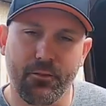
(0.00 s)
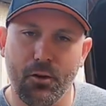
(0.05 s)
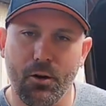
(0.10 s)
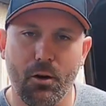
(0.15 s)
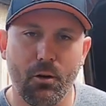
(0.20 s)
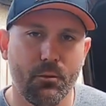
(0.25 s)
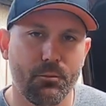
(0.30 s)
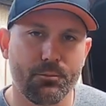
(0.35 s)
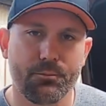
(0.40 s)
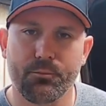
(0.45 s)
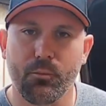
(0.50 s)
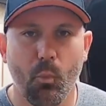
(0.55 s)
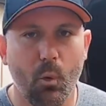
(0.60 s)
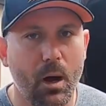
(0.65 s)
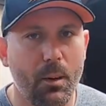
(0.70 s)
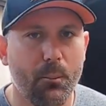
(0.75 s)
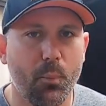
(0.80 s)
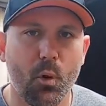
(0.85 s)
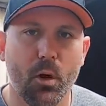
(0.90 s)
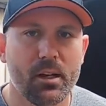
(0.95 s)
for a
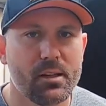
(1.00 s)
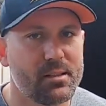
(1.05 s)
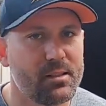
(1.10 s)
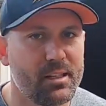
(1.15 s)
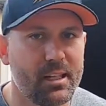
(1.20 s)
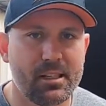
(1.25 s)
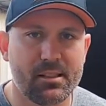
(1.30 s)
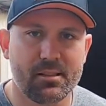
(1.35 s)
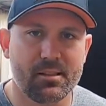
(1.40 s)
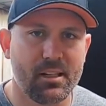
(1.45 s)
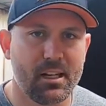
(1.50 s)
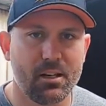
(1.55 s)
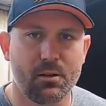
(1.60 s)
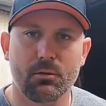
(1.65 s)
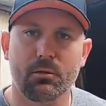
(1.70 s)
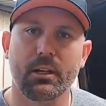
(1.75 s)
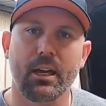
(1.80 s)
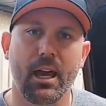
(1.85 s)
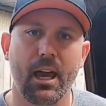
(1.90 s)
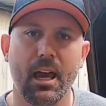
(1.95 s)
1.6
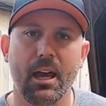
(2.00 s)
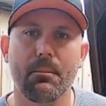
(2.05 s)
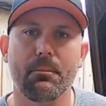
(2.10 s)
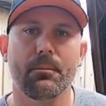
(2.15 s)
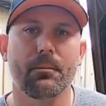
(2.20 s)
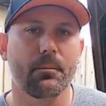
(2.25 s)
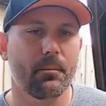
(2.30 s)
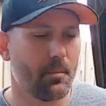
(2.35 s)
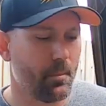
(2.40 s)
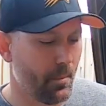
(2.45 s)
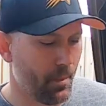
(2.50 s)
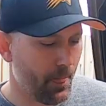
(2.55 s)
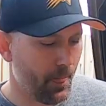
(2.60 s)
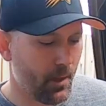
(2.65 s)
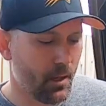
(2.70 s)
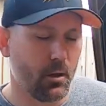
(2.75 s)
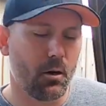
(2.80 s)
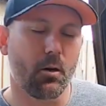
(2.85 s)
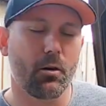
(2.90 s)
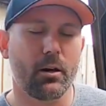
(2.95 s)
single cam,
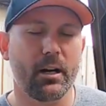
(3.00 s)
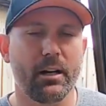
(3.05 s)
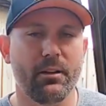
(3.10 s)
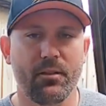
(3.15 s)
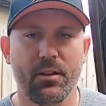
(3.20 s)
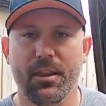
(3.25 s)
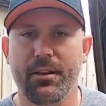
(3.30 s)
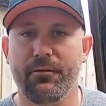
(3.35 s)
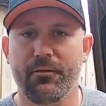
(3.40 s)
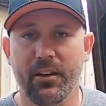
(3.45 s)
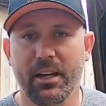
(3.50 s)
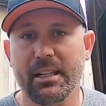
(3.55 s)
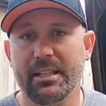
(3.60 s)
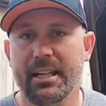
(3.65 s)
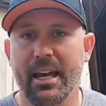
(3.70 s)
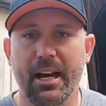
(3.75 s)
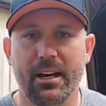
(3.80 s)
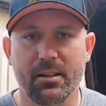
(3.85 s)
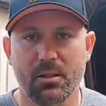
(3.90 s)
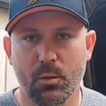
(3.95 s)
or even the
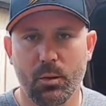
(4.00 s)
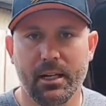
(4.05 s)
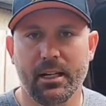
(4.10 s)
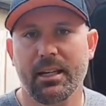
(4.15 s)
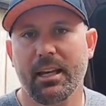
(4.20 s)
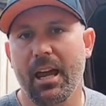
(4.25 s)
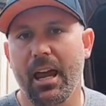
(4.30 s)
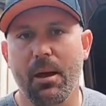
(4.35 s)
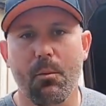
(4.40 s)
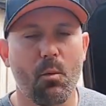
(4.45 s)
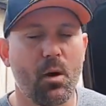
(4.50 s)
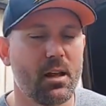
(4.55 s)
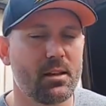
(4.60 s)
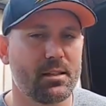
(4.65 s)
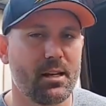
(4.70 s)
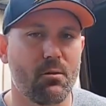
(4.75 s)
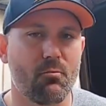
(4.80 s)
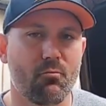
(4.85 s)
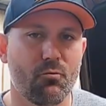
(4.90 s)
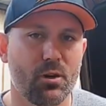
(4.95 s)
VTEC twin cam
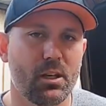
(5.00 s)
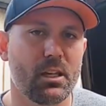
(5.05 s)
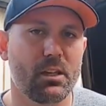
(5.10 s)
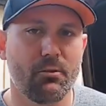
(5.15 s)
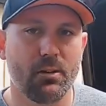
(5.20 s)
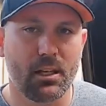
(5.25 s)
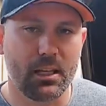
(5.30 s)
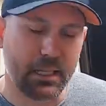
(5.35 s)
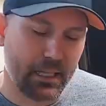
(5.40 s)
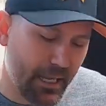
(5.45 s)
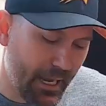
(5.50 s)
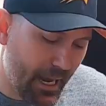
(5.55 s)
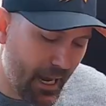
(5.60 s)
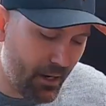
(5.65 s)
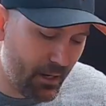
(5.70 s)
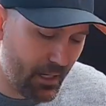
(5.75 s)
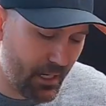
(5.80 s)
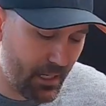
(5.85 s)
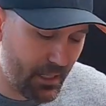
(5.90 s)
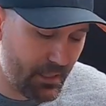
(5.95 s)
ones. They're really, really
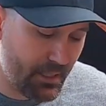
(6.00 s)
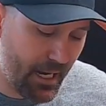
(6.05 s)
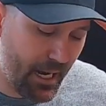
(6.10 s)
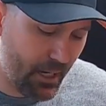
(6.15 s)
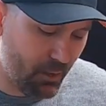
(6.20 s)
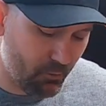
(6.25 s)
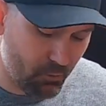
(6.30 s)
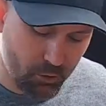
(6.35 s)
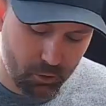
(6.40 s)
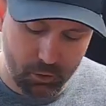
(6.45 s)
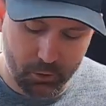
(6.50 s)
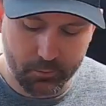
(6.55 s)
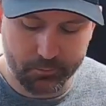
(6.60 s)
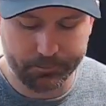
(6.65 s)
loud intake raw.